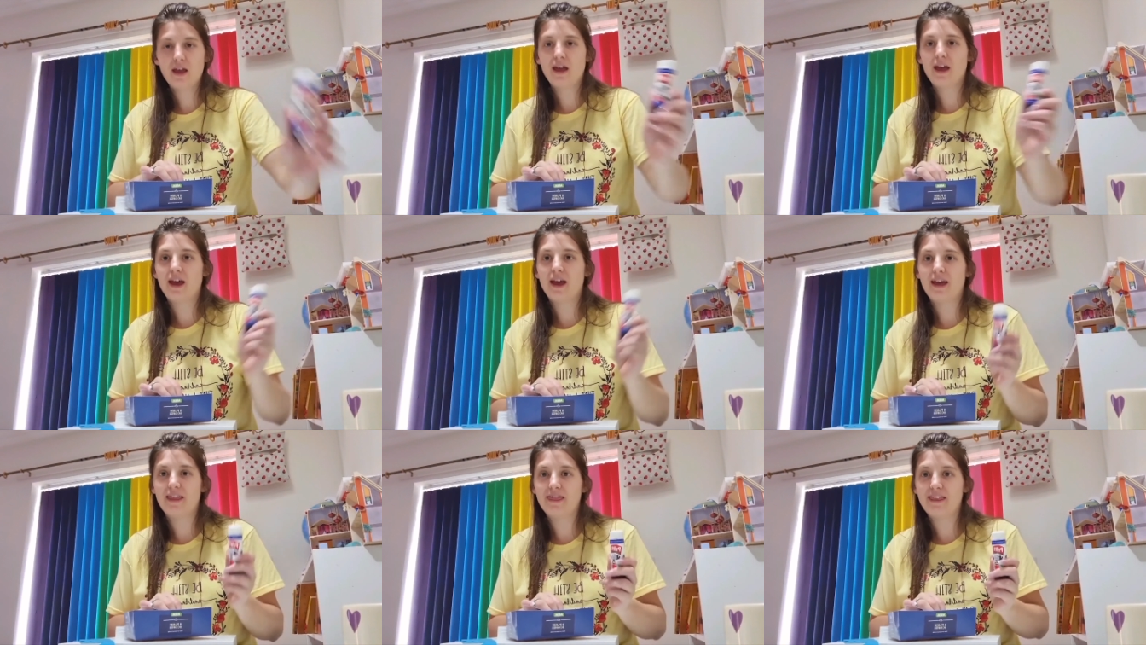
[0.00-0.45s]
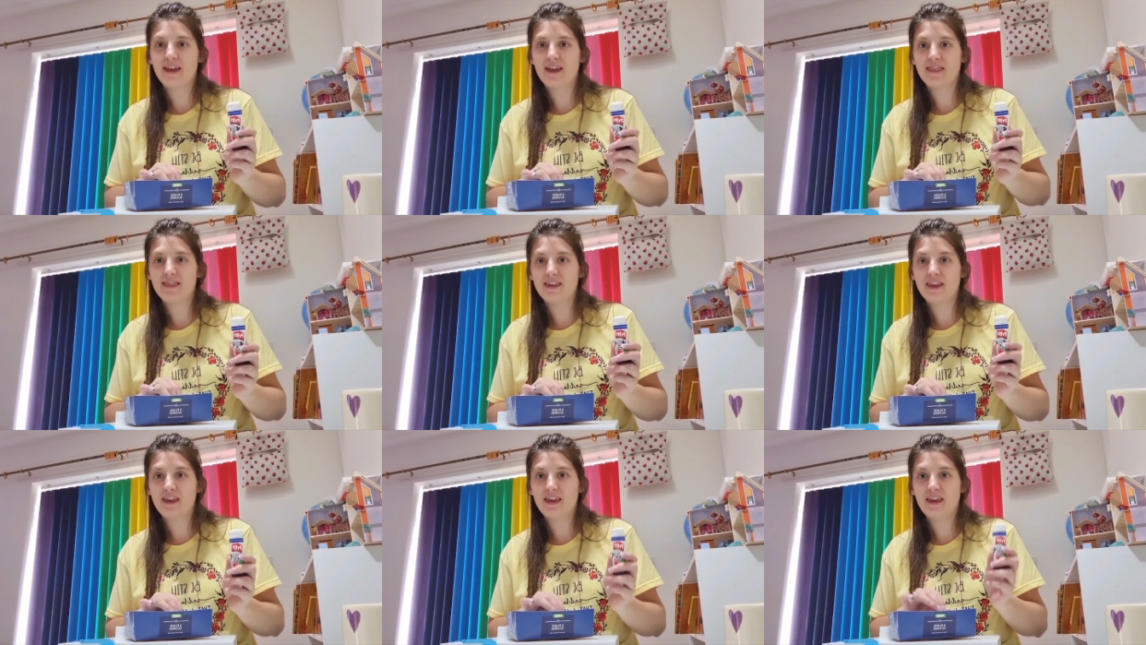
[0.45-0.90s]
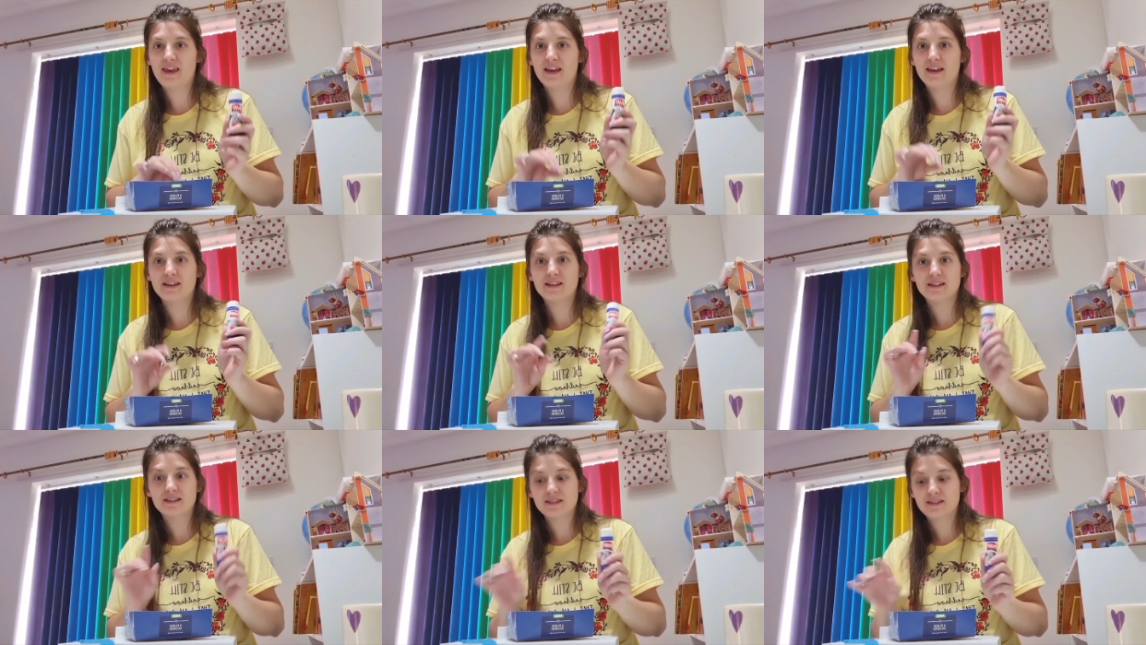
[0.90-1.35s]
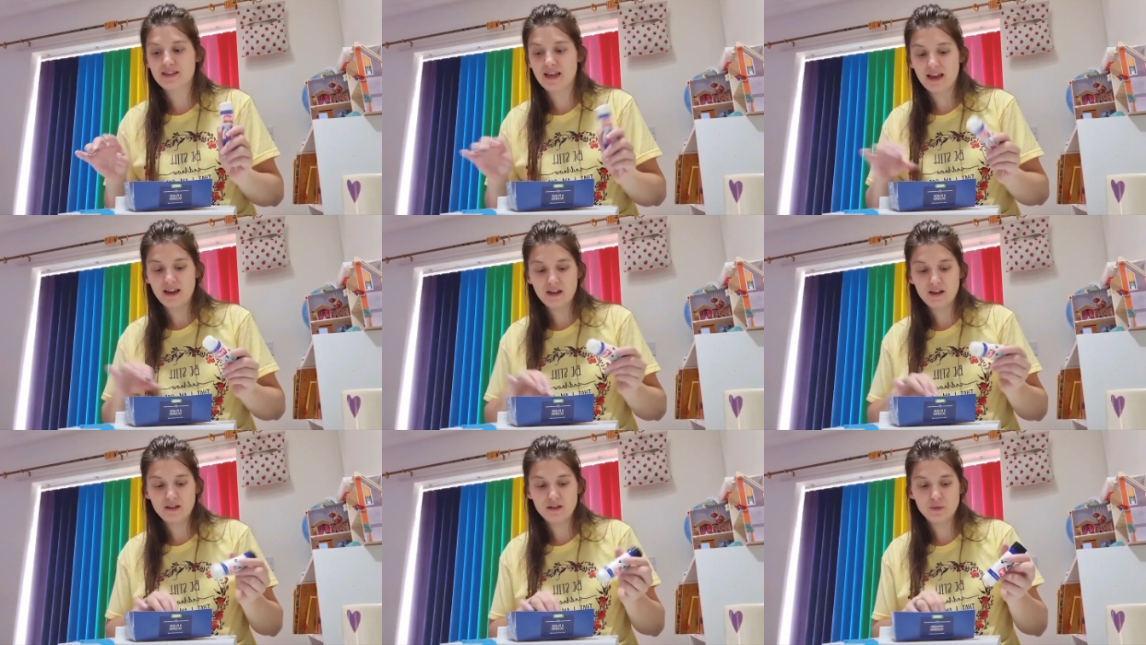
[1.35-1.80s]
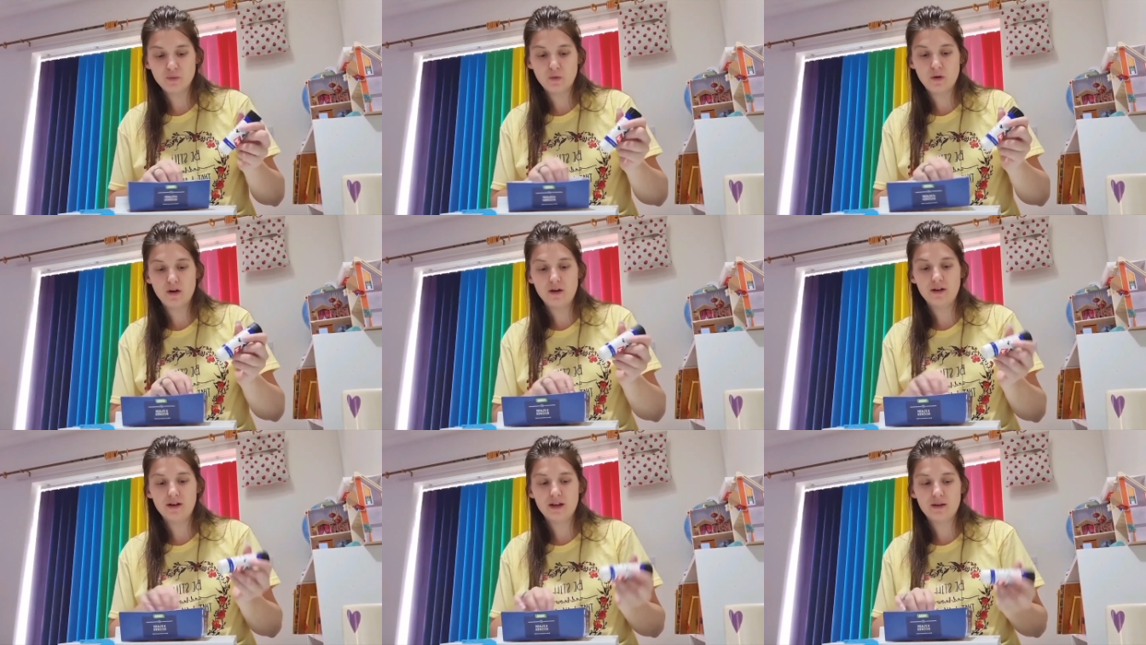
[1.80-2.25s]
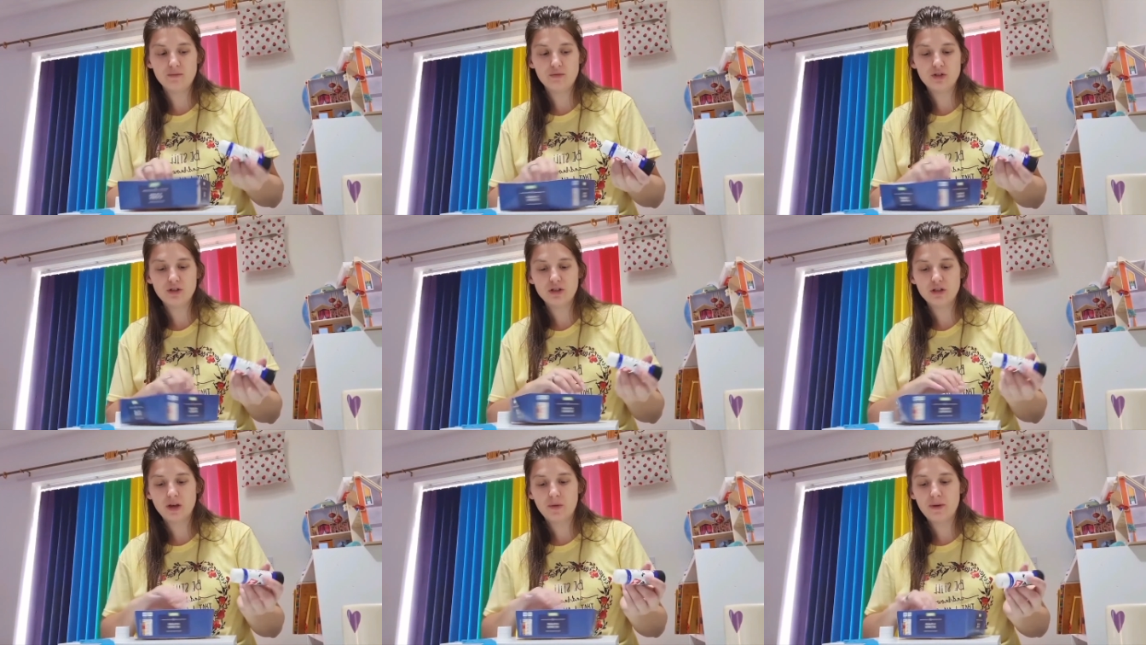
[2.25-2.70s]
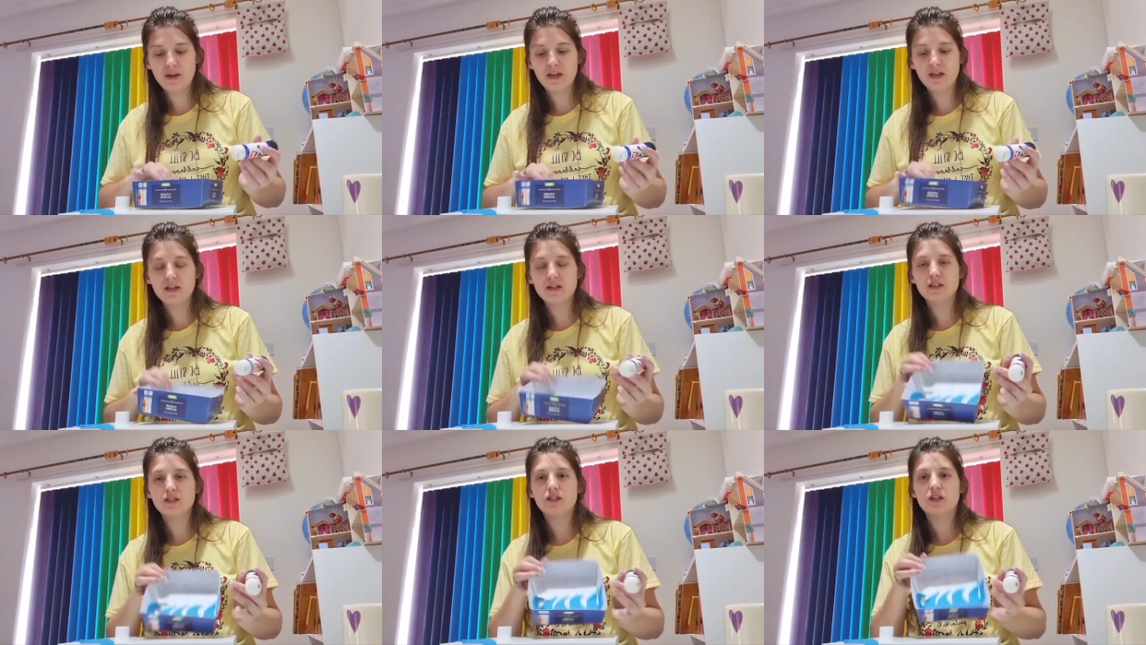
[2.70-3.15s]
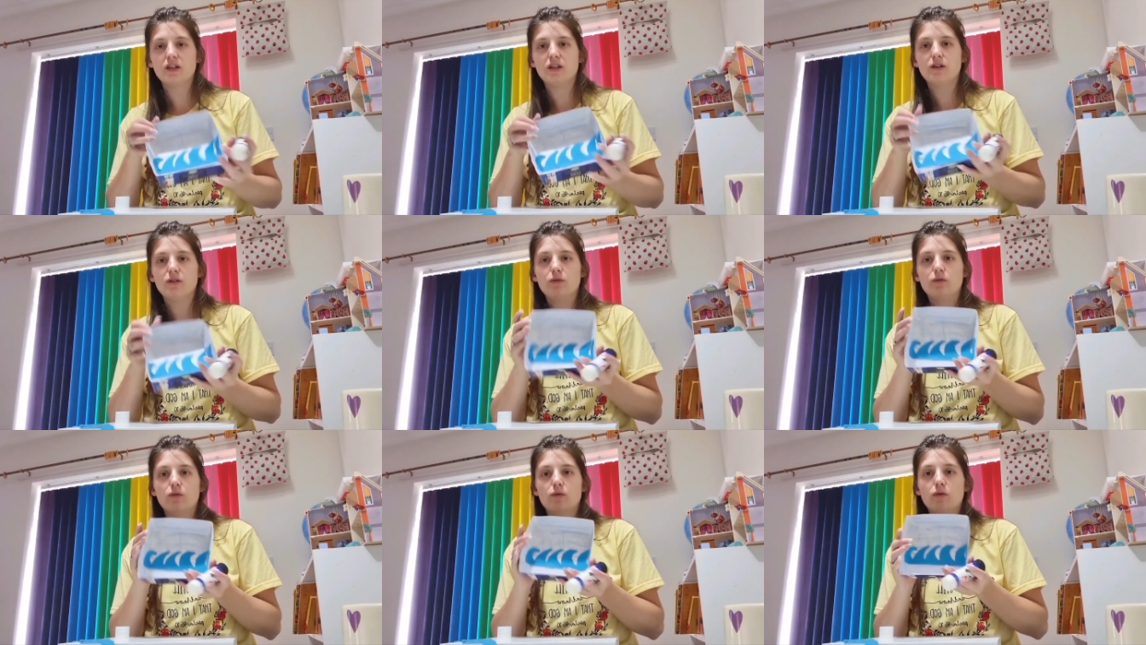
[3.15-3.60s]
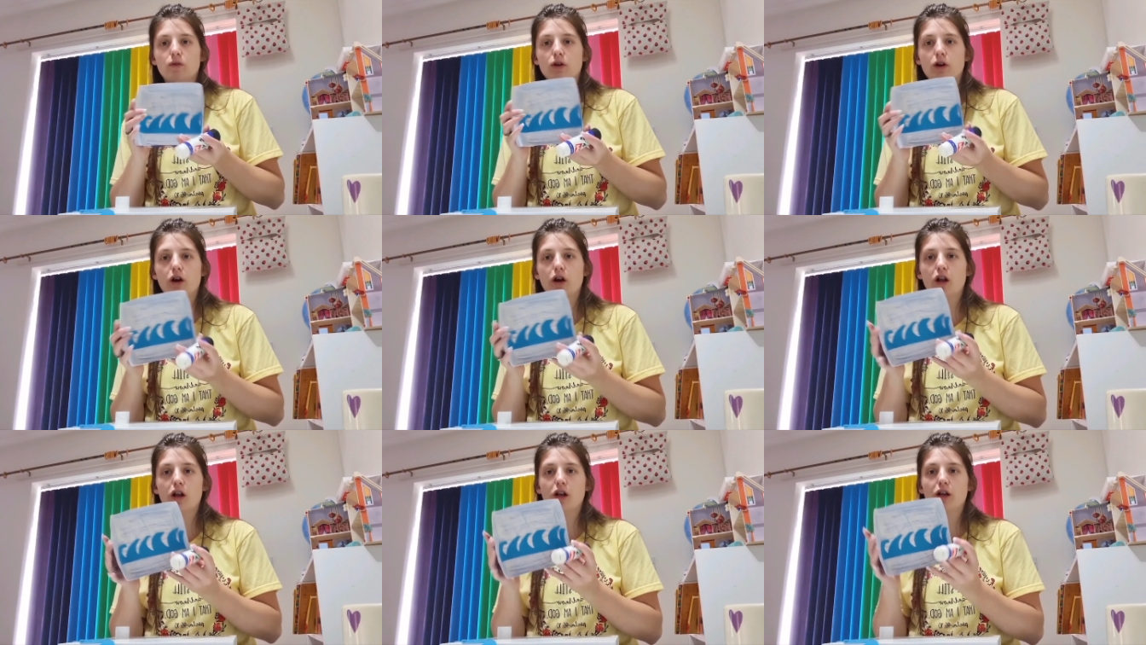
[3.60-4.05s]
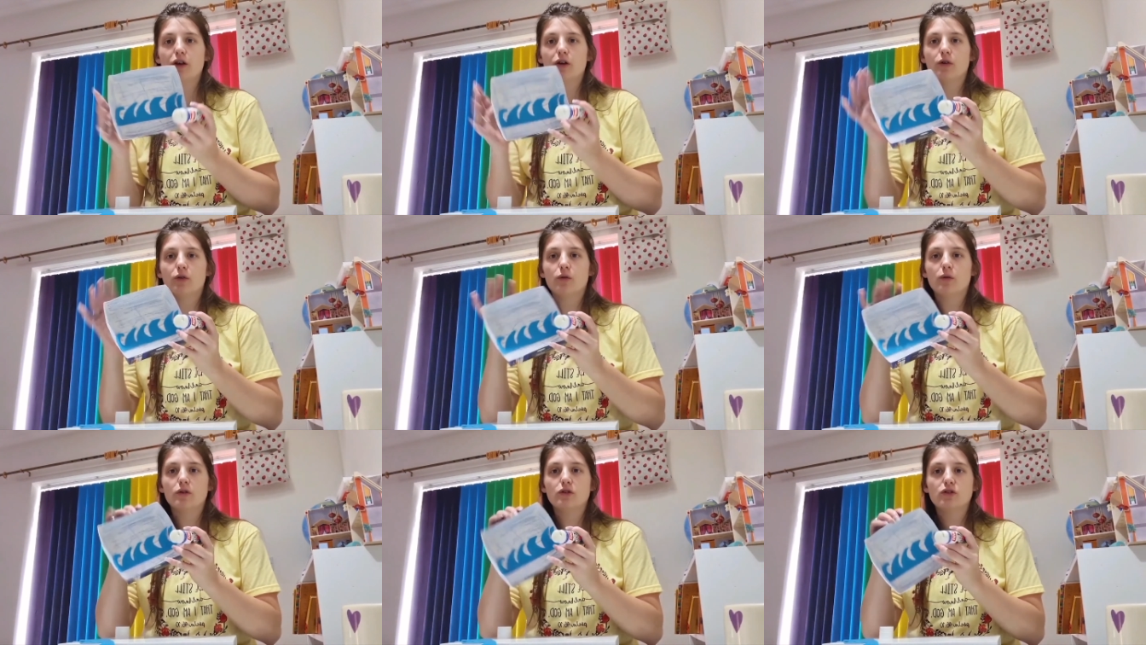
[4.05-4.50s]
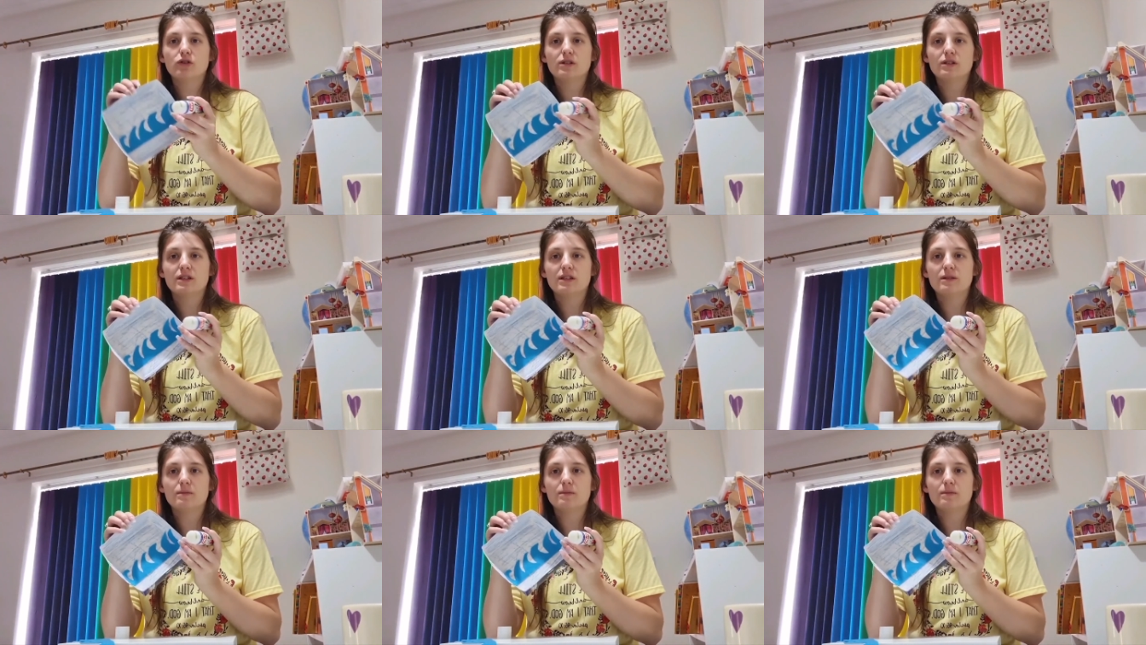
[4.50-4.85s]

And then the second one, I'm just going to glue just this